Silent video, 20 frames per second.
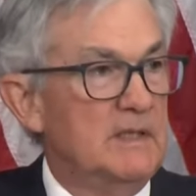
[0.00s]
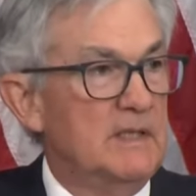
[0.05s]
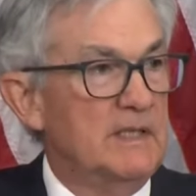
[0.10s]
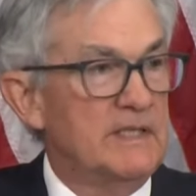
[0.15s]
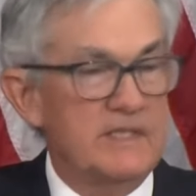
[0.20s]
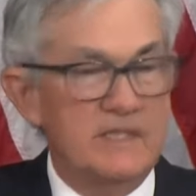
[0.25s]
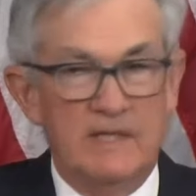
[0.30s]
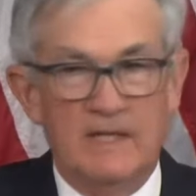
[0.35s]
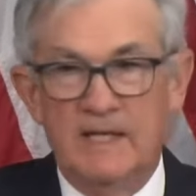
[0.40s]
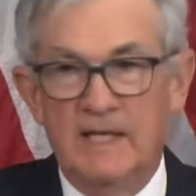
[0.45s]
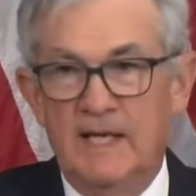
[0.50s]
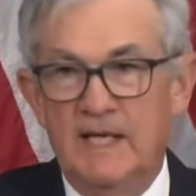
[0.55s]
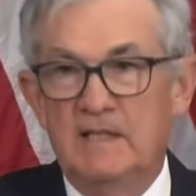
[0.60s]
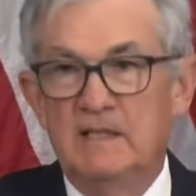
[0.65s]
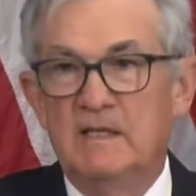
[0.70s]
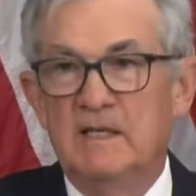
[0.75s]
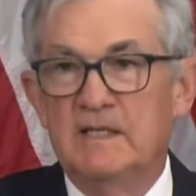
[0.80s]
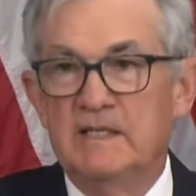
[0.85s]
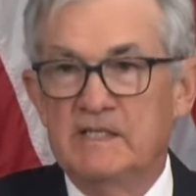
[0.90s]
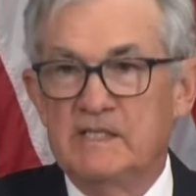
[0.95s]
It's not a
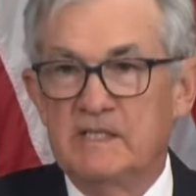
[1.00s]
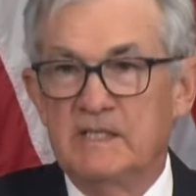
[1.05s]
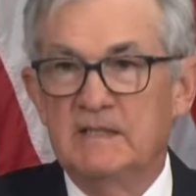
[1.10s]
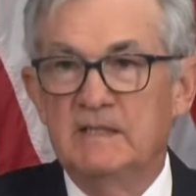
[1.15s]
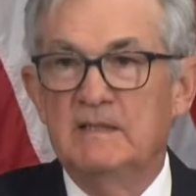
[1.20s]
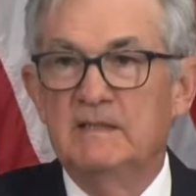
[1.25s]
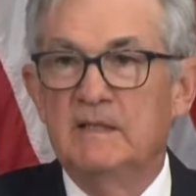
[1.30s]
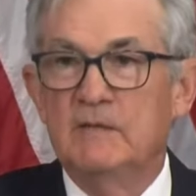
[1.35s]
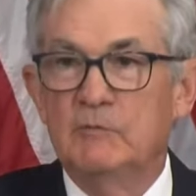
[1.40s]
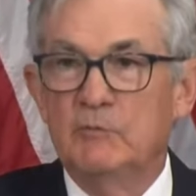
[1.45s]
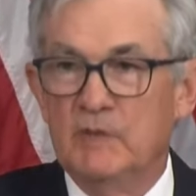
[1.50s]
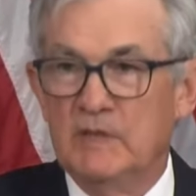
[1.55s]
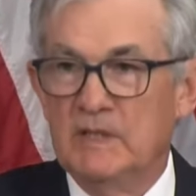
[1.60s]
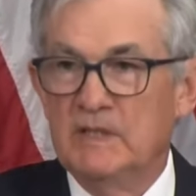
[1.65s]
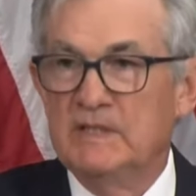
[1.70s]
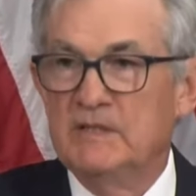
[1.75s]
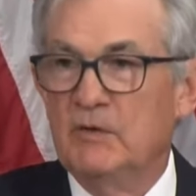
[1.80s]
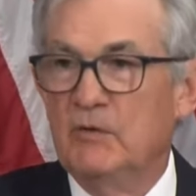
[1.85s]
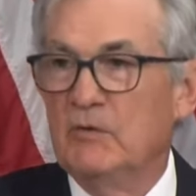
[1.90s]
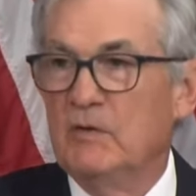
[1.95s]
headline to say that they
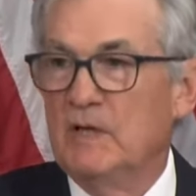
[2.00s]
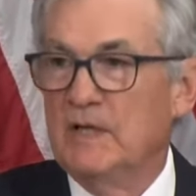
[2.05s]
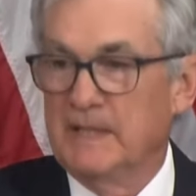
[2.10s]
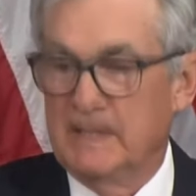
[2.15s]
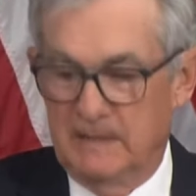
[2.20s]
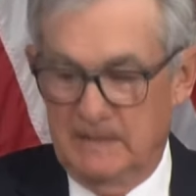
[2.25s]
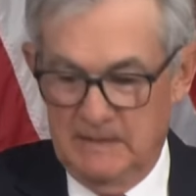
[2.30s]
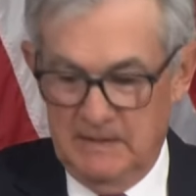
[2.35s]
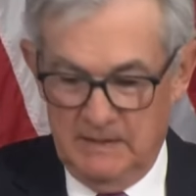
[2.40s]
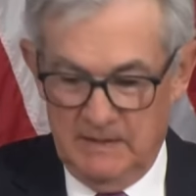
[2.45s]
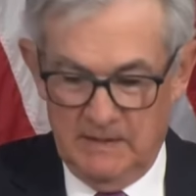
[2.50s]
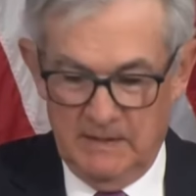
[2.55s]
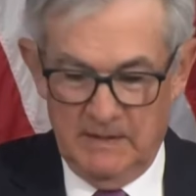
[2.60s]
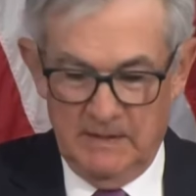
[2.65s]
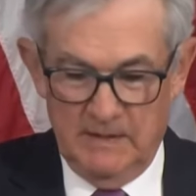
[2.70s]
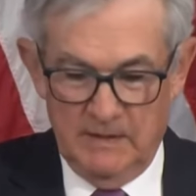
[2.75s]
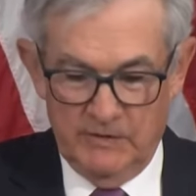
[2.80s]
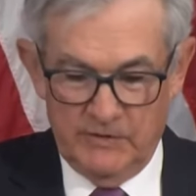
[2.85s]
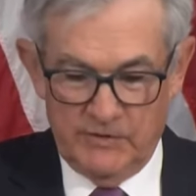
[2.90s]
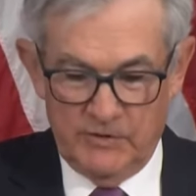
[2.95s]
really don't like it.
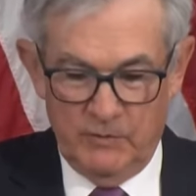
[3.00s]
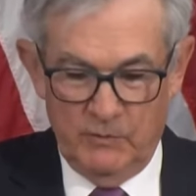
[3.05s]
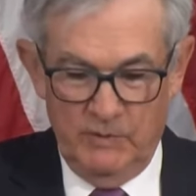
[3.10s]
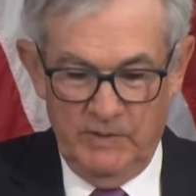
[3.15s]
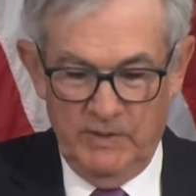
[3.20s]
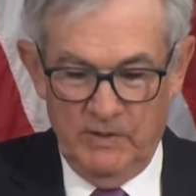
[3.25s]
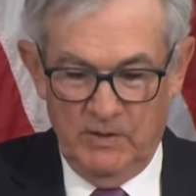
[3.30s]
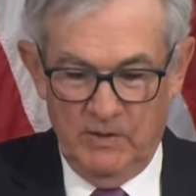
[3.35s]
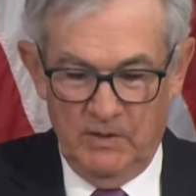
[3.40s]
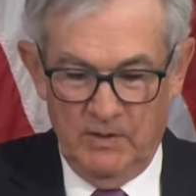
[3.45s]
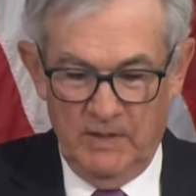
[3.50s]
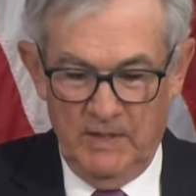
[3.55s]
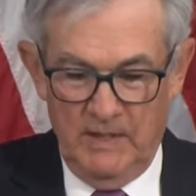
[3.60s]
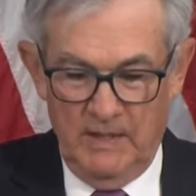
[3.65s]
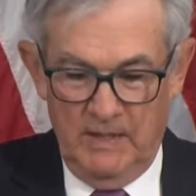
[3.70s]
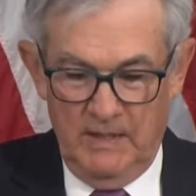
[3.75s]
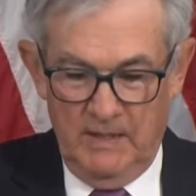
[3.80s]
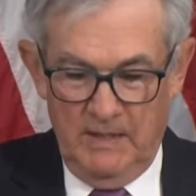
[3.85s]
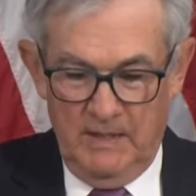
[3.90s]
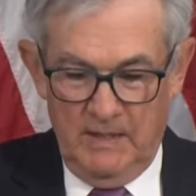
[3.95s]
So we are
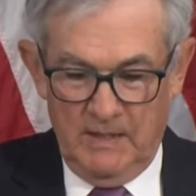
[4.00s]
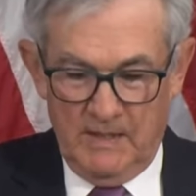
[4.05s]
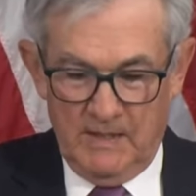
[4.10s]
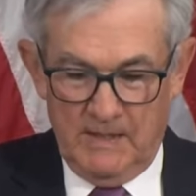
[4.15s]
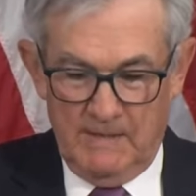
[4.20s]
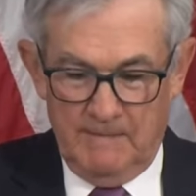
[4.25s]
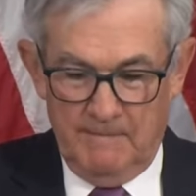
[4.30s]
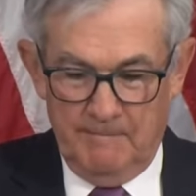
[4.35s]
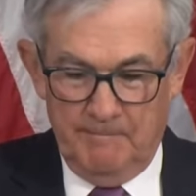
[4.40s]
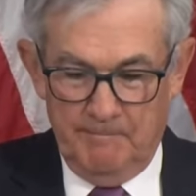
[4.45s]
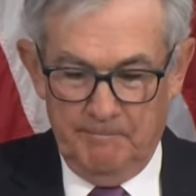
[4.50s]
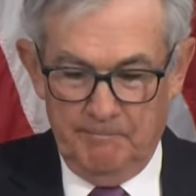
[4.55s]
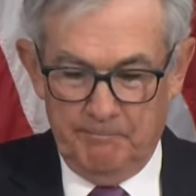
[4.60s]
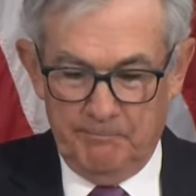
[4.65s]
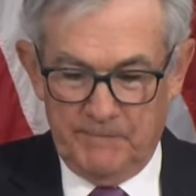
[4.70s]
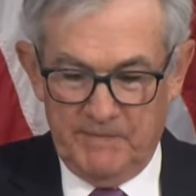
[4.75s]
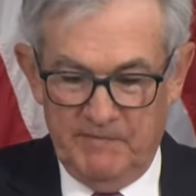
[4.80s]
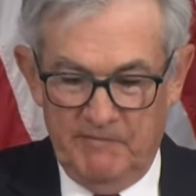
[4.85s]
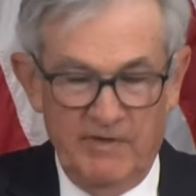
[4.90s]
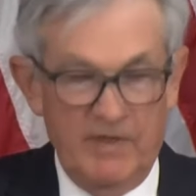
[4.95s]

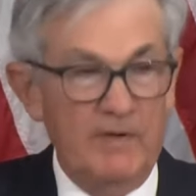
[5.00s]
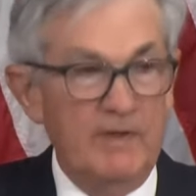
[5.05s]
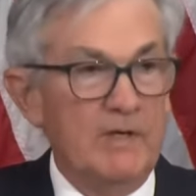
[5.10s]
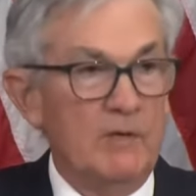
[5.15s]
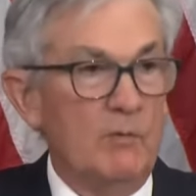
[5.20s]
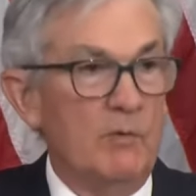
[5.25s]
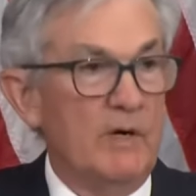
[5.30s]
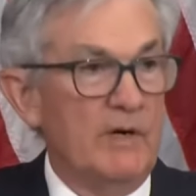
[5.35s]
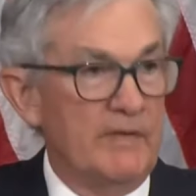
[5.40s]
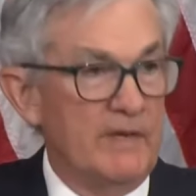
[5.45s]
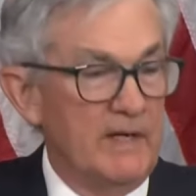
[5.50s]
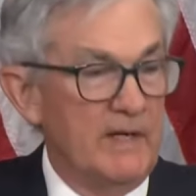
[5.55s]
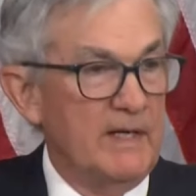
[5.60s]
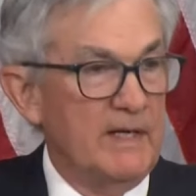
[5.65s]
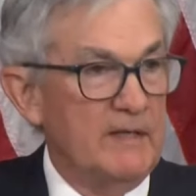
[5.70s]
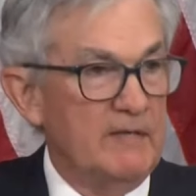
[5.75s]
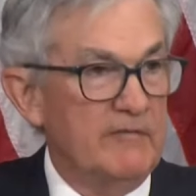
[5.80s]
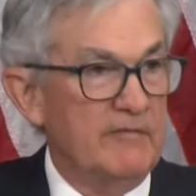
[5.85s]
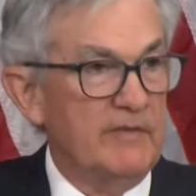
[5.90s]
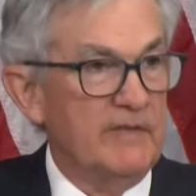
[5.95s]
very aware that
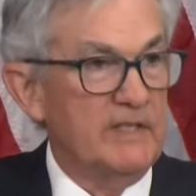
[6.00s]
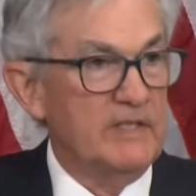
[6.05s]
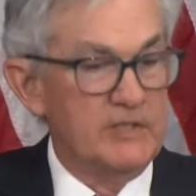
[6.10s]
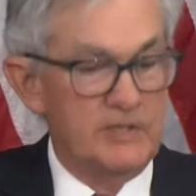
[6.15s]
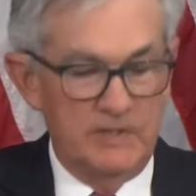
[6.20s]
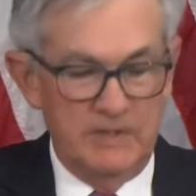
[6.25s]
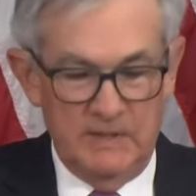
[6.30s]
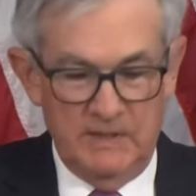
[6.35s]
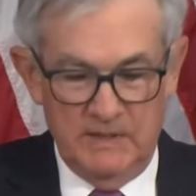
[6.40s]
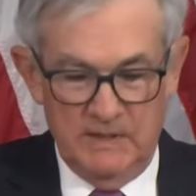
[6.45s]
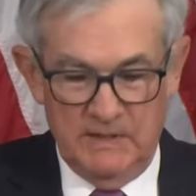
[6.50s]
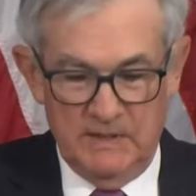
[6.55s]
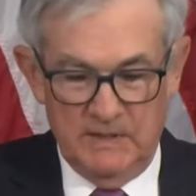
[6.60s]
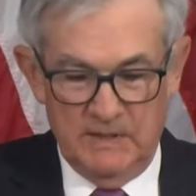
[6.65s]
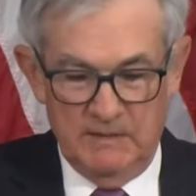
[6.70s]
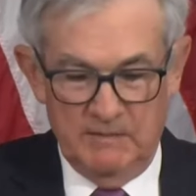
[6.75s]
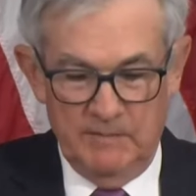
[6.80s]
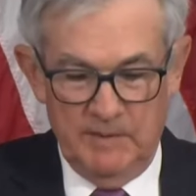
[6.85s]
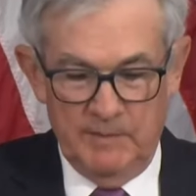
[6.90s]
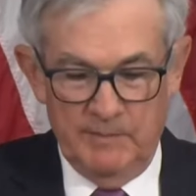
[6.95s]
high inflation
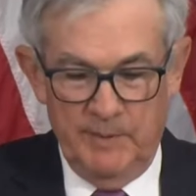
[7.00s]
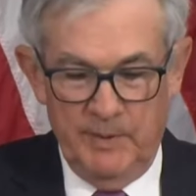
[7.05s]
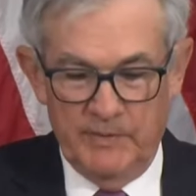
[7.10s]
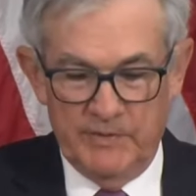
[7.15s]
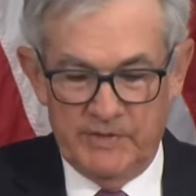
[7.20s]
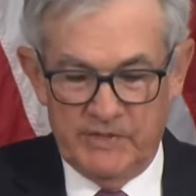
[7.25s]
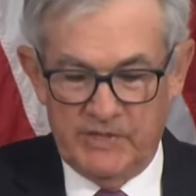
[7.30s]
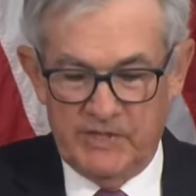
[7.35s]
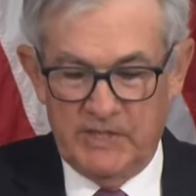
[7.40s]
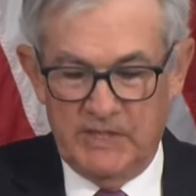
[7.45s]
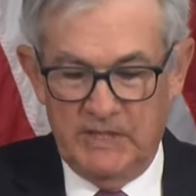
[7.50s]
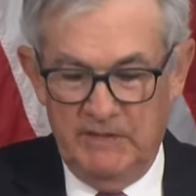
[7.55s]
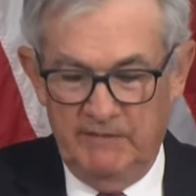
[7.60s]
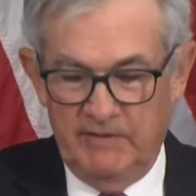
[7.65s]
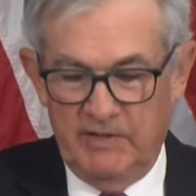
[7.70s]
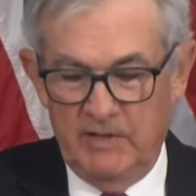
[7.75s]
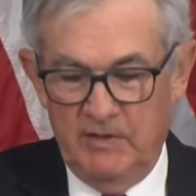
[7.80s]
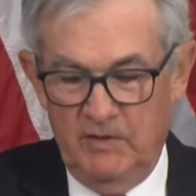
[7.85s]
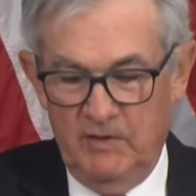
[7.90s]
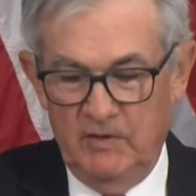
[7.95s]
imposes
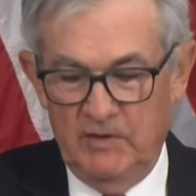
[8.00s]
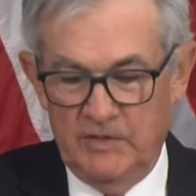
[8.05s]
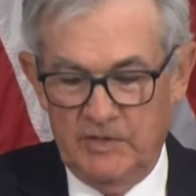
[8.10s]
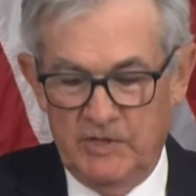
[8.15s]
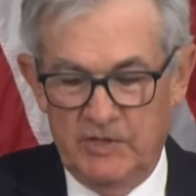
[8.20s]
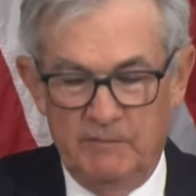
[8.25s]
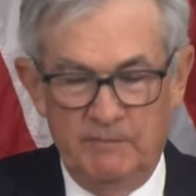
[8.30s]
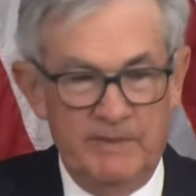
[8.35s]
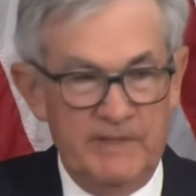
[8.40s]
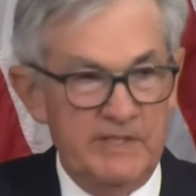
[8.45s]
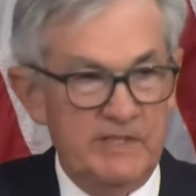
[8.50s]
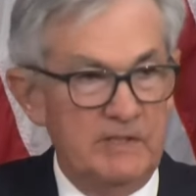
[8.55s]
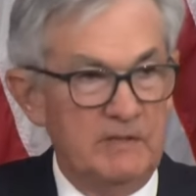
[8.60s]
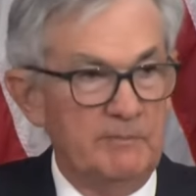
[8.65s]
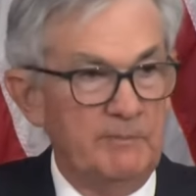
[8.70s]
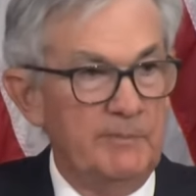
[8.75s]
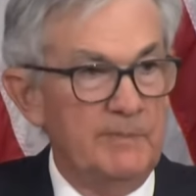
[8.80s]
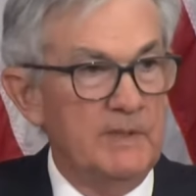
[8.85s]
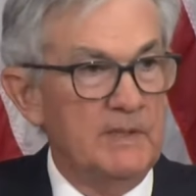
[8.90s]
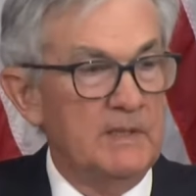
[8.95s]
significant hardship as
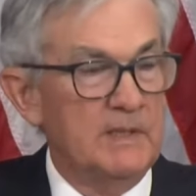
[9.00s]
it